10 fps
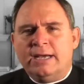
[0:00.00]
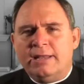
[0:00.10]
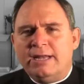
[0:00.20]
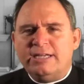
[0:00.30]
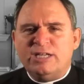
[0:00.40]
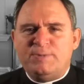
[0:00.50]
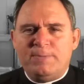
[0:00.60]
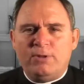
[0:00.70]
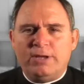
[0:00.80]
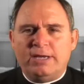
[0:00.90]
A lot of times
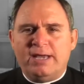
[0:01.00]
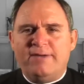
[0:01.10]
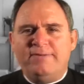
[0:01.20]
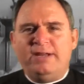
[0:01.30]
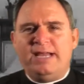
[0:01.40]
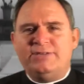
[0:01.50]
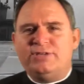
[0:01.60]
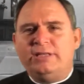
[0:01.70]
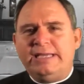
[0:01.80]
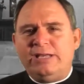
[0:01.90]
people look at covenant
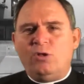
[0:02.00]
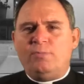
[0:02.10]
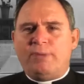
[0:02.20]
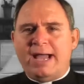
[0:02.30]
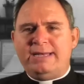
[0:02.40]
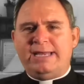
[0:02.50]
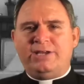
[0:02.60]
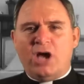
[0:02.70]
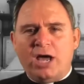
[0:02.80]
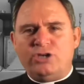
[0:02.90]
as a legal
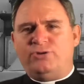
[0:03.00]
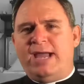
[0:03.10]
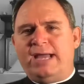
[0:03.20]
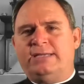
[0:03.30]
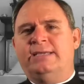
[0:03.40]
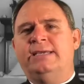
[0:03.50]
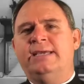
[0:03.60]
binding contract,